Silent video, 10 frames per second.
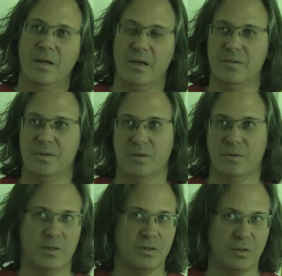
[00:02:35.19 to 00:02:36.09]
And
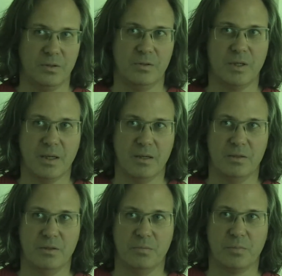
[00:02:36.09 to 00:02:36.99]
so I started learning how to
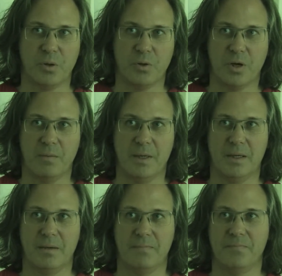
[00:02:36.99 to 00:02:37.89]
do
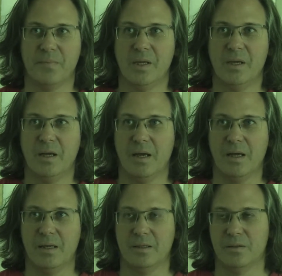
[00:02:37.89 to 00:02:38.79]
programming,
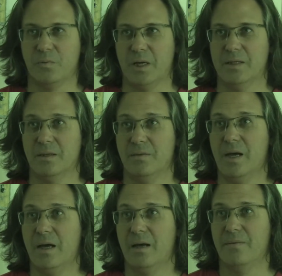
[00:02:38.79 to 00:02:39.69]
and when I did
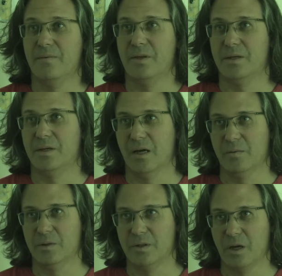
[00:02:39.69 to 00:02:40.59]
that, then I
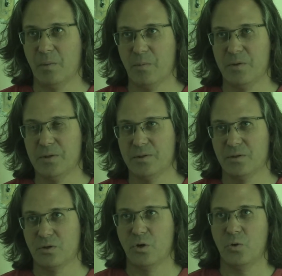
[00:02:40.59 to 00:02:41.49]
would come up with
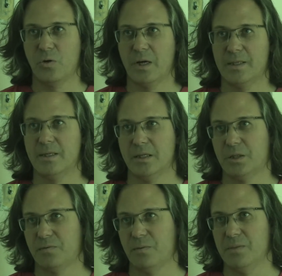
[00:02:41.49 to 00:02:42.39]
these core
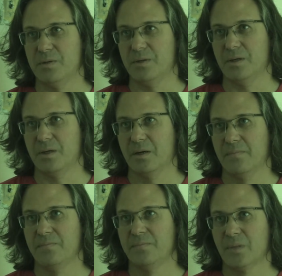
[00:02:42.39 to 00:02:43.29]
ideas for music,
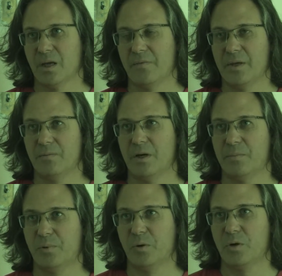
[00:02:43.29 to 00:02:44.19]
and then write
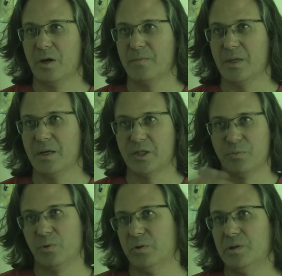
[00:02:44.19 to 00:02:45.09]
a program that
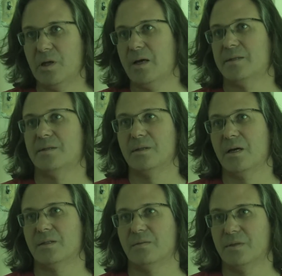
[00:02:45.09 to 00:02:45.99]
explored lots and
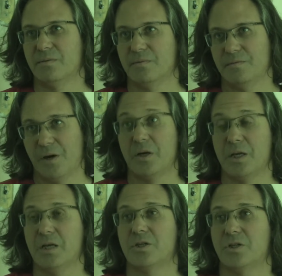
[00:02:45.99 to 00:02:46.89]
lots of different
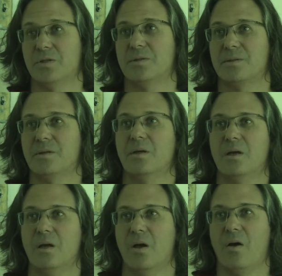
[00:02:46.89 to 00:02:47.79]
variations
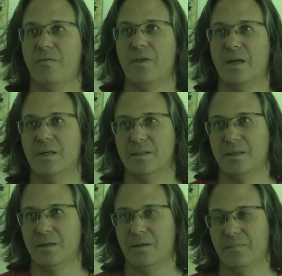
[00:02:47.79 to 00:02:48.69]
of that
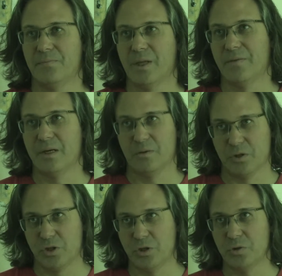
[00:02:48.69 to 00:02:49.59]
idea, and then I would
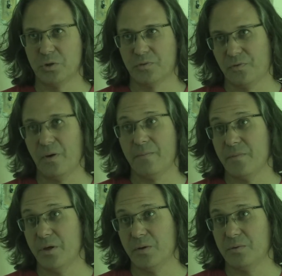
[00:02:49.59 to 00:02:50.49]
choose from
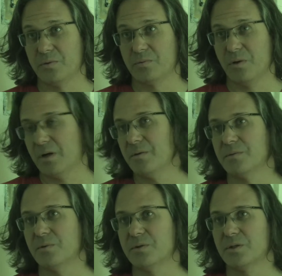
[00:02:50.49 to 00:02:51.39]
those what I was
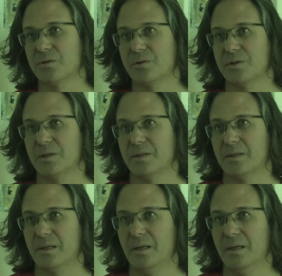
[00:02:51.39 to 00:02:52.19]
most interested in.